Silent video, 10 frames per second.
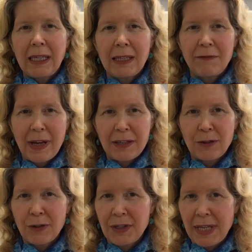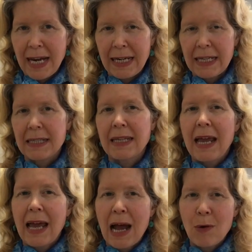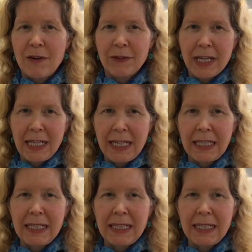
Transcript: investor status. However, India